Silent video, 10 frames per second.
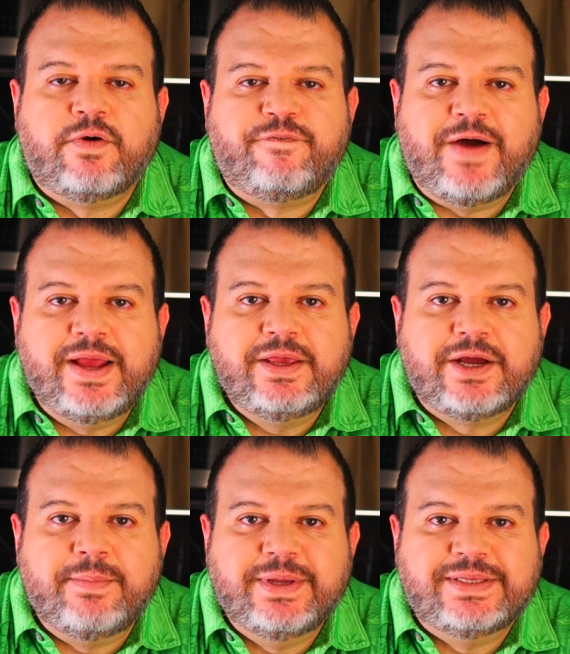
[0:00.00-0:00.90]
So we're finally
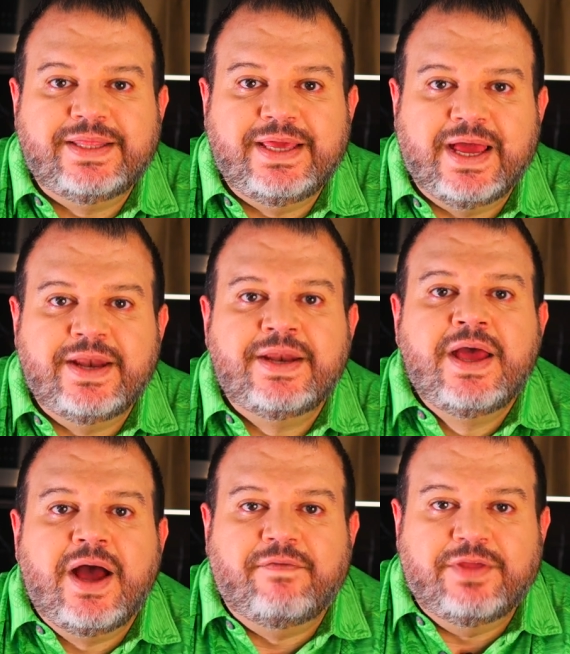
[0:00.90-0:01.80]
coming to the end
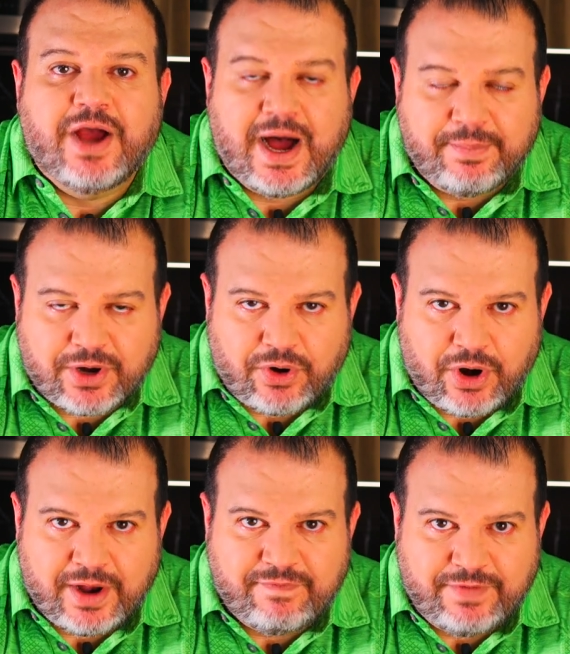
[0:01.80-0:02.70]
of the
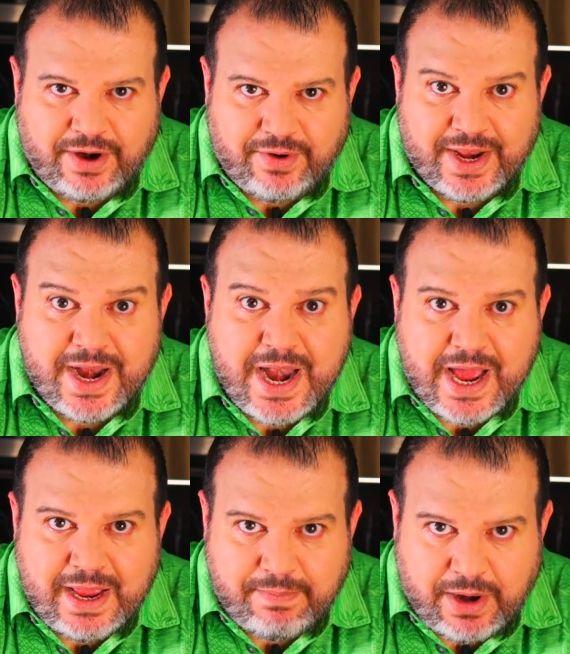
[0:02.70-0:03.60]
Omicron variant
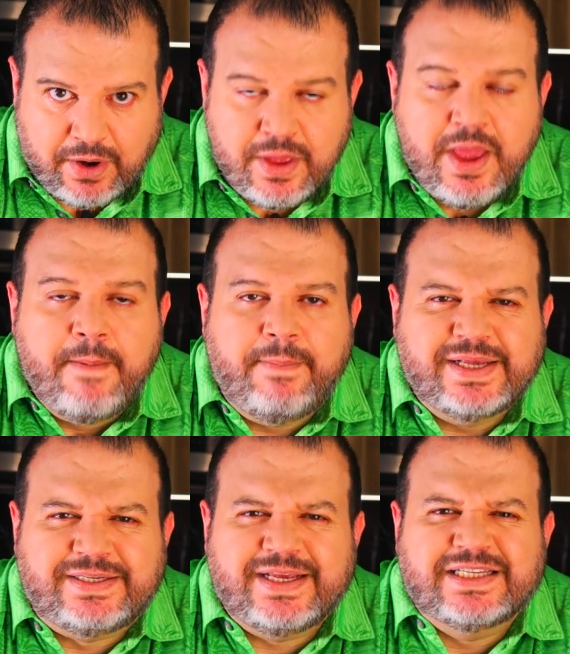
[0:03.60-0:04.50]
nightmare.
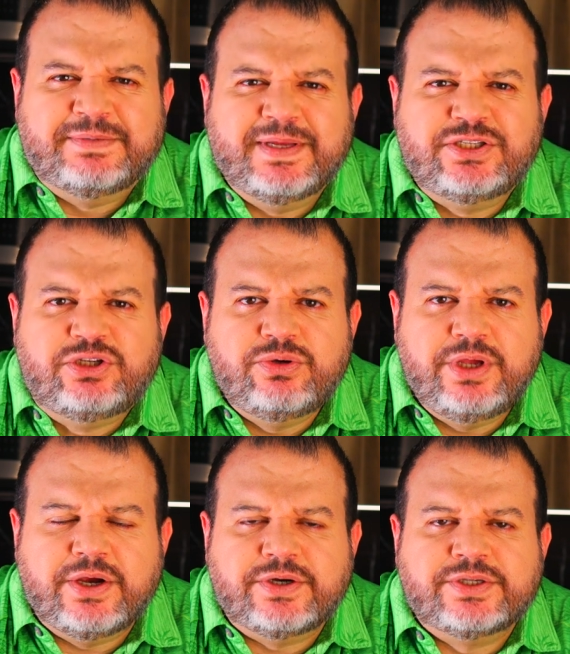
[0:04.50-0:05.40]
Basically, it's been 2
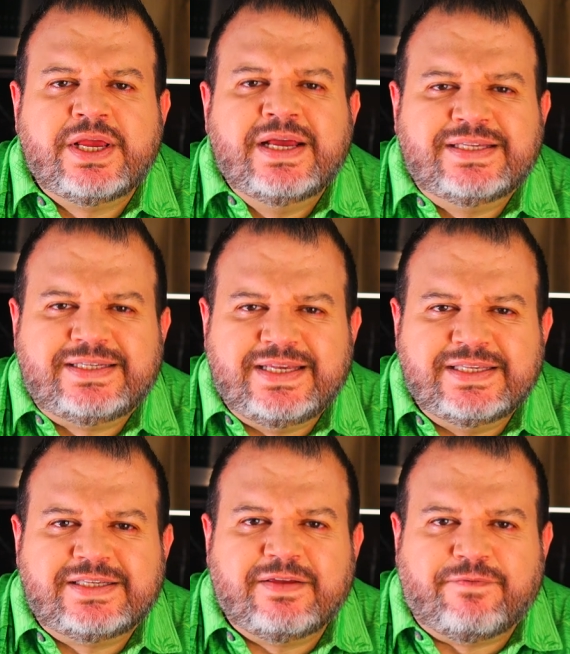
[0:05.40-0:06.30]
years
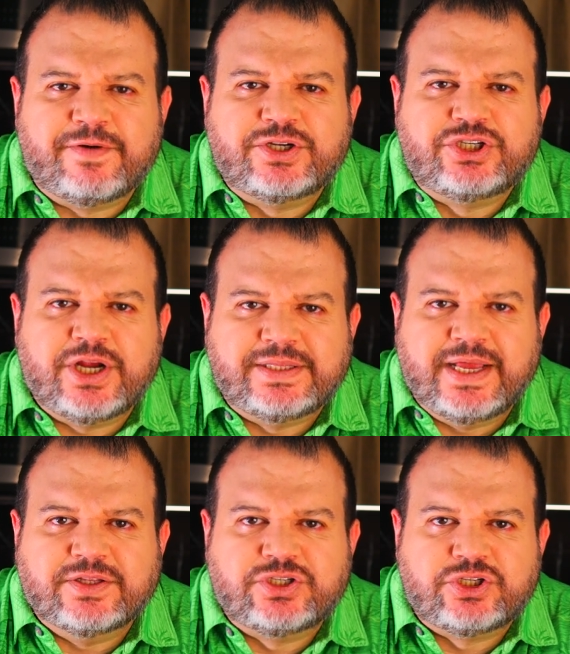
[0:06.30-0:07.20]
since the first
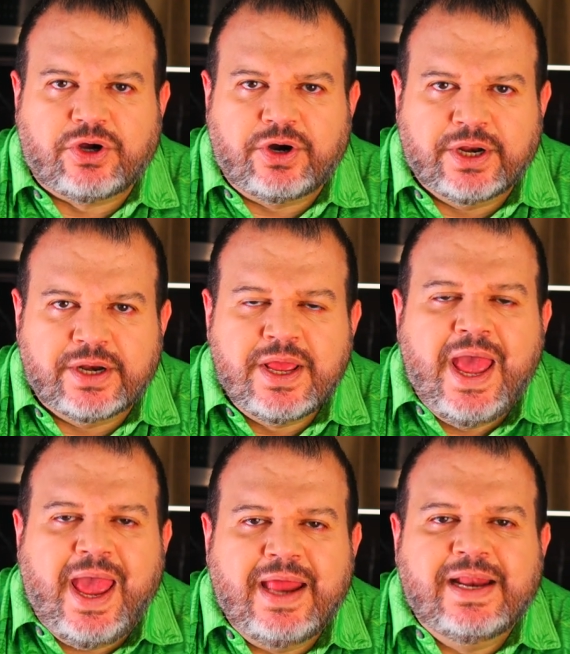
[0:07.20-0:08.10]
shutdown started.
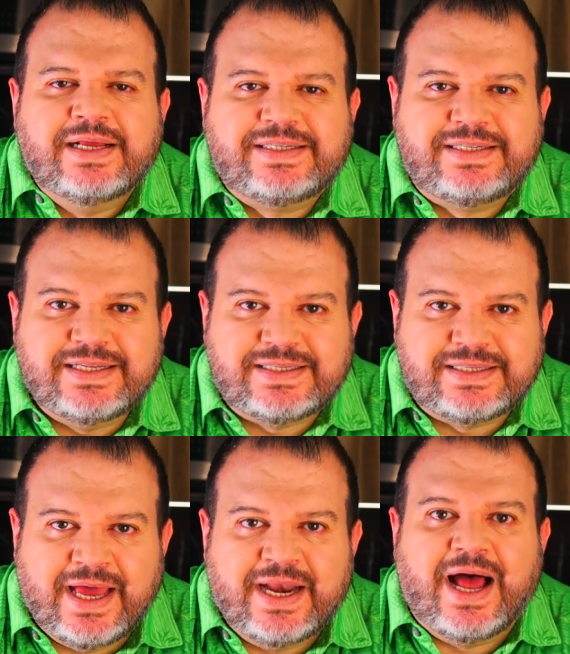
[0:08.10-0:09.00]
And since
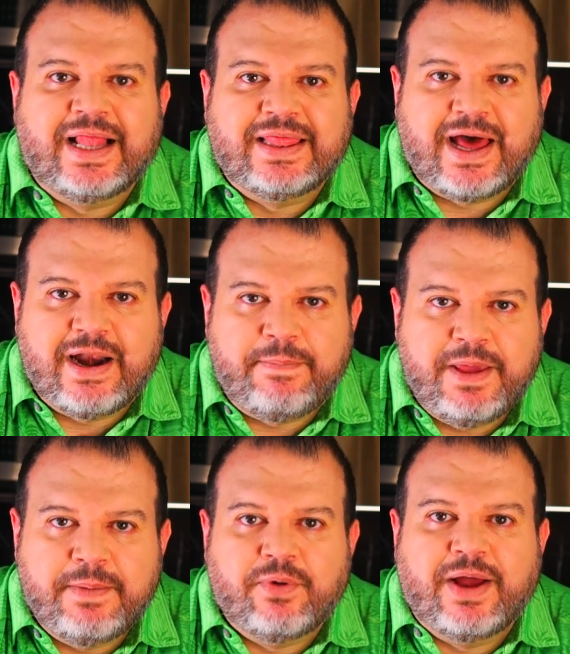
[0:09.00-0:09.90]
then, a lot of
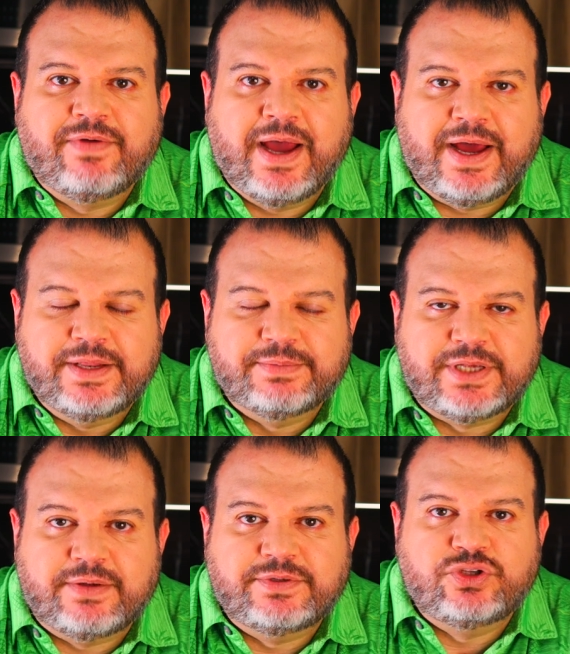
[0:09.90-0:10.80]
people have gotten
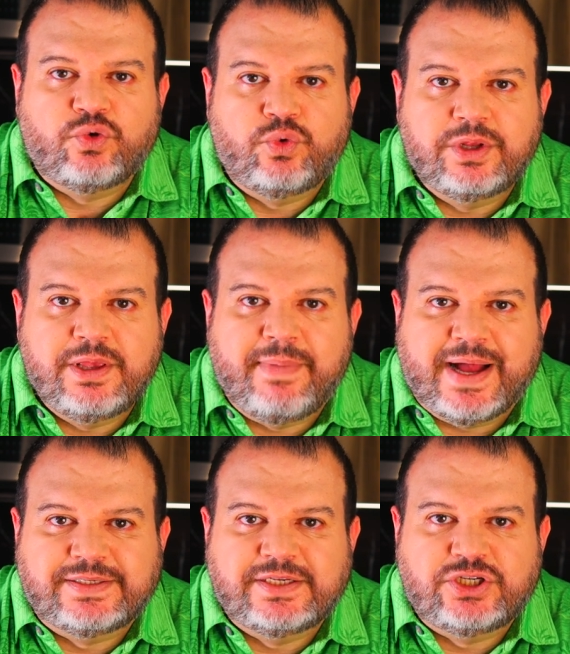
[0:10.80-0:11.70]
themselves into really
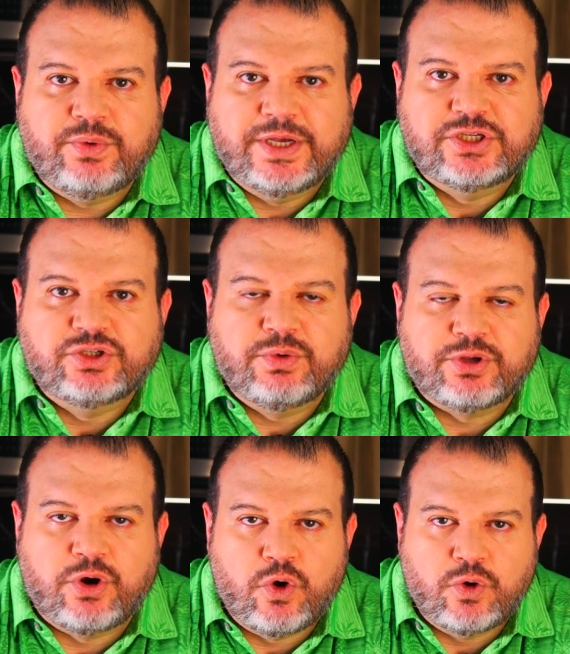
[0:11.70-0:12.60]
bad situations
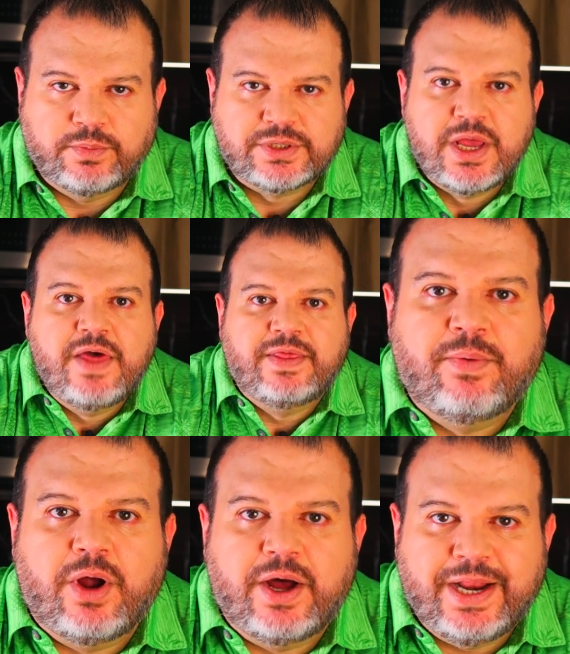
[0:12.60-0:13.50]
with their homes.
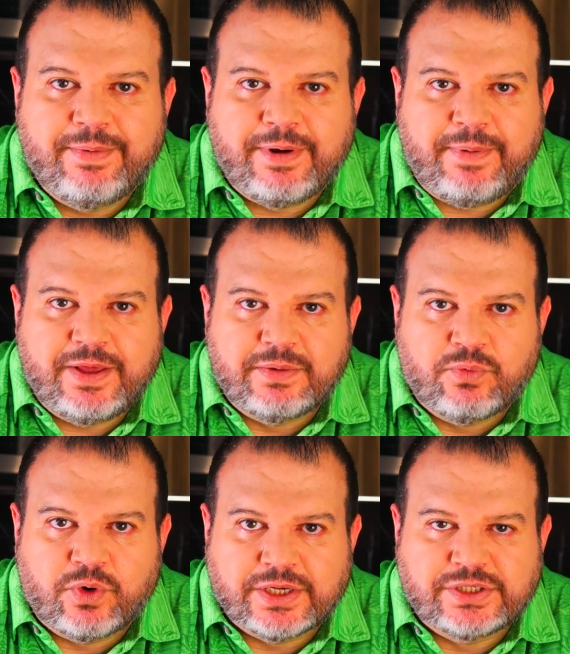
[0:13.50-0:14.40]
They were unable to pay their
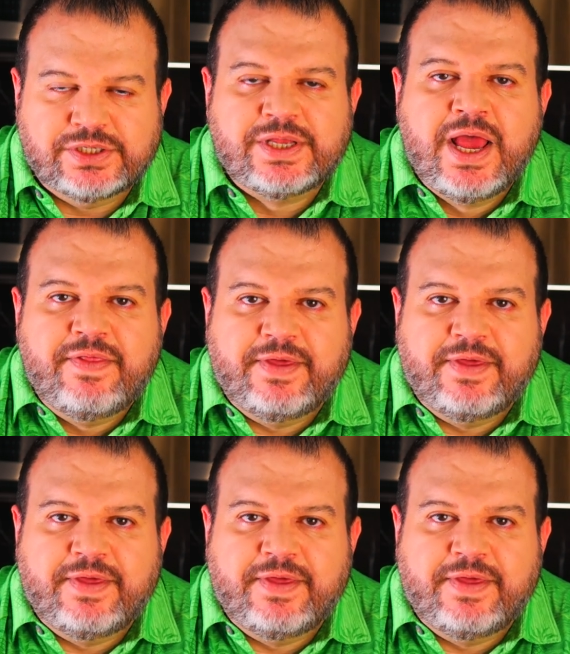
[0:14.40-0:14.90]
mortgages.